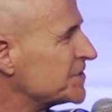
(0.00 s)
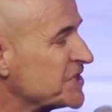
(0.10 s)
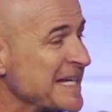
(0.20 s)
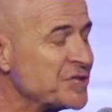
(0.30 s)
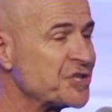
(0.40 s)

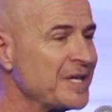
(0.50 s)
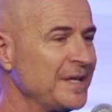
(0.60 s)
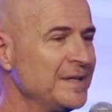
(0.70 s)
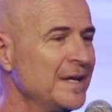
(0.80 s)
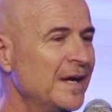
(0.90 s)

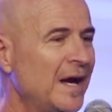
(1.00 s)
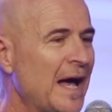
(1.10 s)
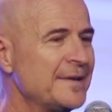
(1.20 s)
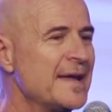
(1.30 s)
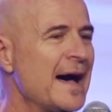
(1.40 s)
teaching
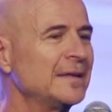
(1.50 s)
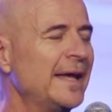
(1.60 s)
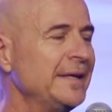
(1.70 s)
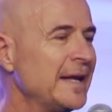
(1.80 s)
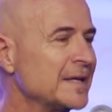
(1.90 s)
on not
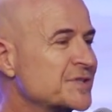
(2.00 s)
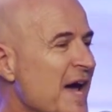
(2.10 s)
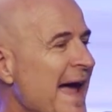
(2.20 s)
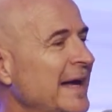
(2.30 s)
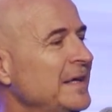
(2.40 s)
letting
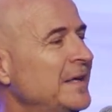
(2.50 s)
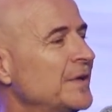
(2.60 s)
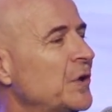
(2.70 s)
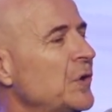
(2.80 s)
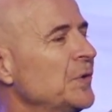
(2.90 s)
anxiety
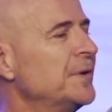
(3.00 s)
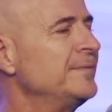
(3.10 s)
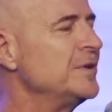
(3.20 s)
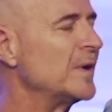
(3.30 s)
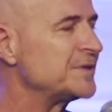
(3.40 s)
get a hold
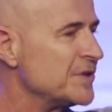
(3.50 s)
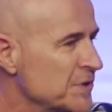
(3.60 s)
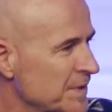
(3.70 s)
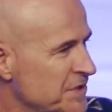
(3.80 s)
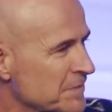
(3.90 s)
of you, what to
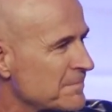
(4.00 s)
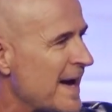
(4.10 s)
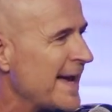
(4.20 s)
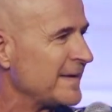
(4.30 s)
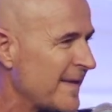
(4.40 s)
do with your
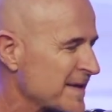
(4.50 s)
mind.